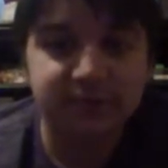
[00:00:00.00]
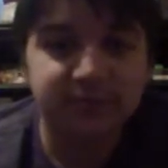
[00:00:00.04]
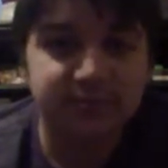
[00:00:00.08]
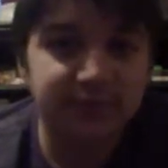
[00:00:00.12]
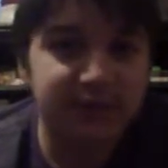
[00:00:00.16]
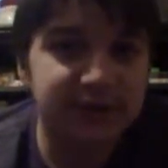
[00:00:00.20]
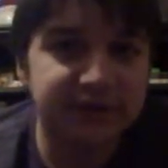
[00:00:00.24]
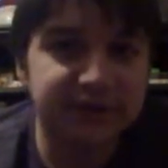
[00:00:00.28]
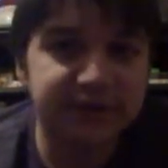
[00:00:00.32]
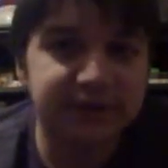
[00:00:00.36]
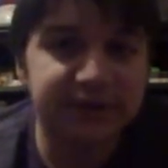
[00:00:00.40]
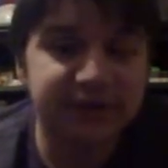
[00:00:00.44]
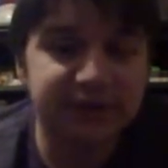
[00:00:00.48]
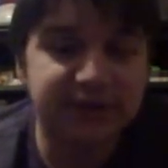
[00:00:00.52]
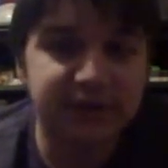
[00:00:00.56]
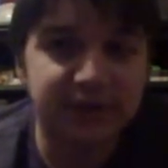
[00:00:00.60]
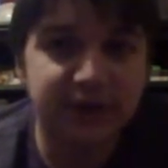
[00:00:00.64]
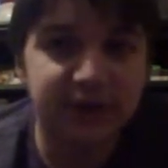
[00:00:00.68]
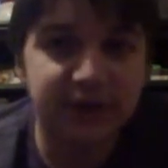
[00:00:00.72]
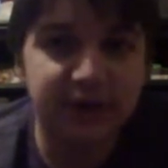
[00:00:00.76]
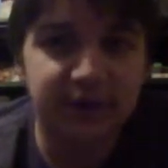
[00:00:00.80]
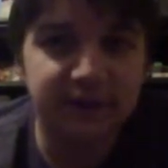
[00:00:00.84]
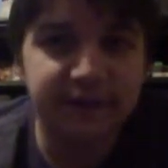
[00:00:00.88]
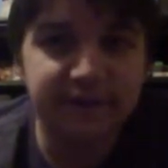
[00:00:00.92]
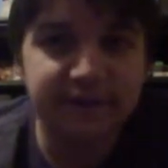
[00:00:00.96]
Bells is the
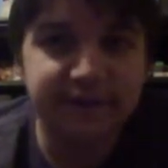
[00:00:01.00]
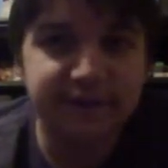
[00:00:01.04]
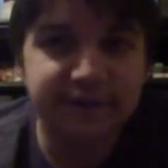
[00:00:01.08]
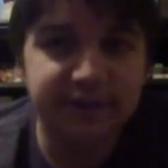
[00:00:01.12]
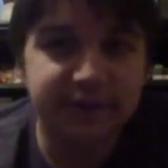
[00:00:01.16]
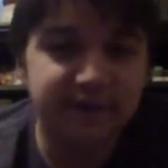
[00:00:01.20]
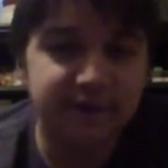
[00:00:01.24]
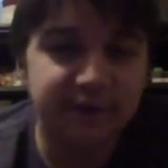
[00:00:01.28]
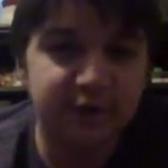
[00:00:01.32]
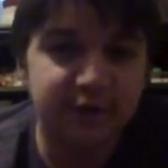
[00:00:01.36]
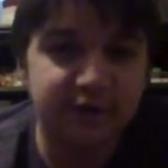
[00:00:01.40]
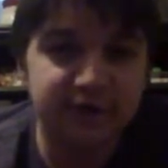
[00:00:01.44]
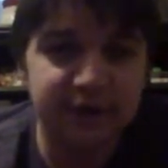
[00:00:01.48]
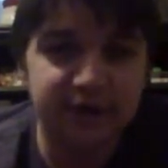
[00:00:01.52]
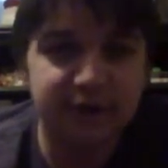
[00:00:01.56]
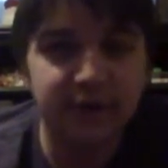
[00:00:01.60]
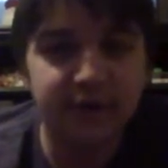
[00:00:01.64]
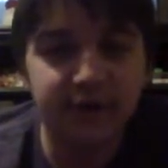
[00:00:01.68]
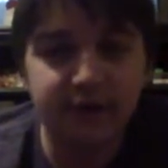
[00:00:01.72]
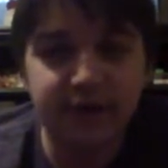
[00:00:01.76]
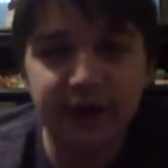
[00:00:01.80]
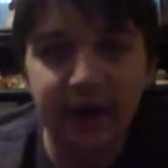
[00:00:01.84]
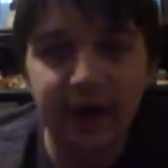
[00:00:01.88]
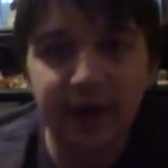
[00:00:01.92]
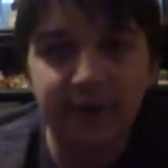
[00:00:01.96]
currency, if you didn't
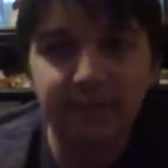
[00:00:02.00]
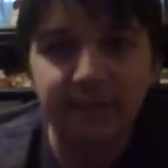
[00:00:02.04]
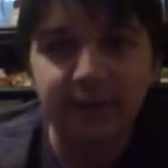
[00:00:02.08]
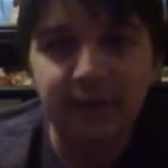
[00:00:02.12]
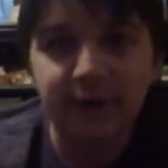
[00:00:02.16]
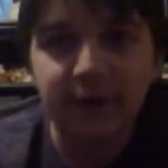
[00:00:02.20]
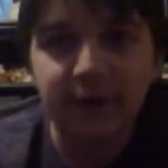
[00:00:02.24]
know that.